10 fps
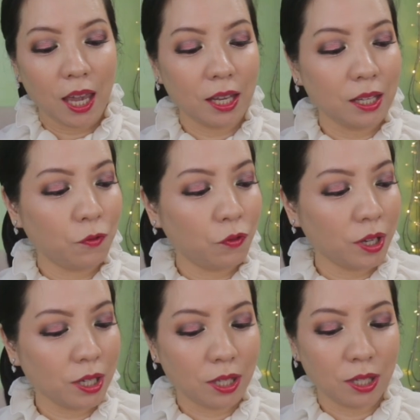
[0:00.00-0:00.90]
And the
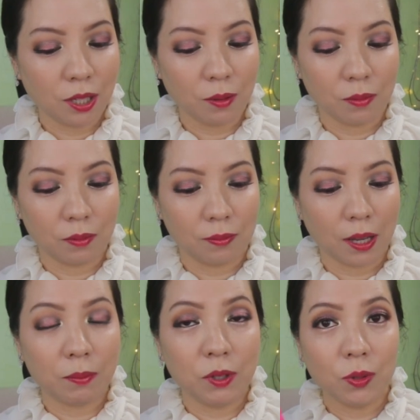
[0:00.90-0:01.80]
first tube,
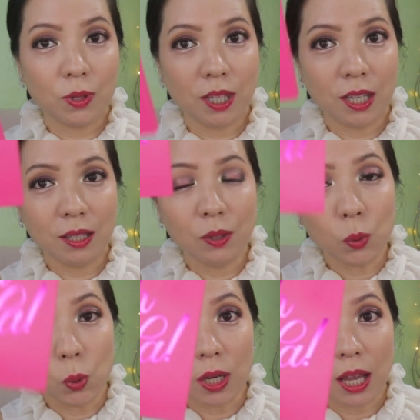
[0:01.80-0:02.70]
I'm using
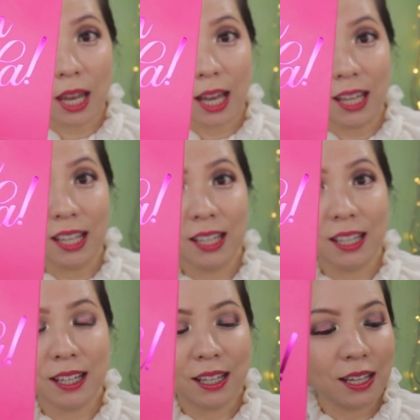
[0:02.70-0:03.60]
Ooh La La
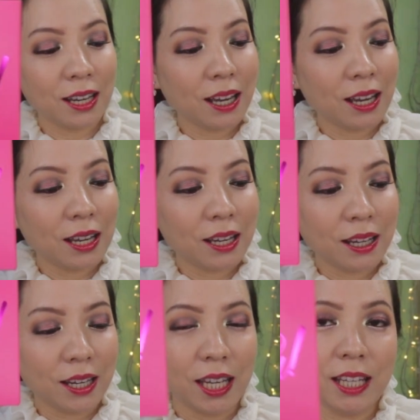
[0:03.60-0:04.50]

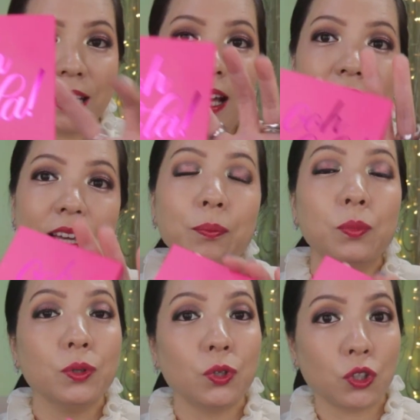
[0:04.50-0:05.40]
in the color
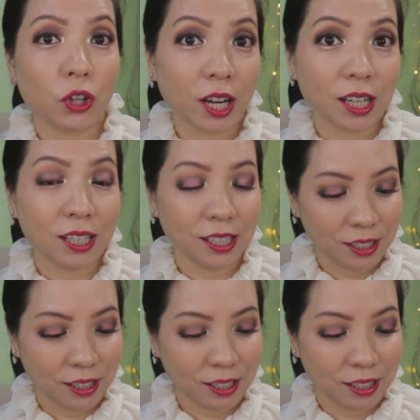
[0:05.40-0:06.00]
Moonstruck,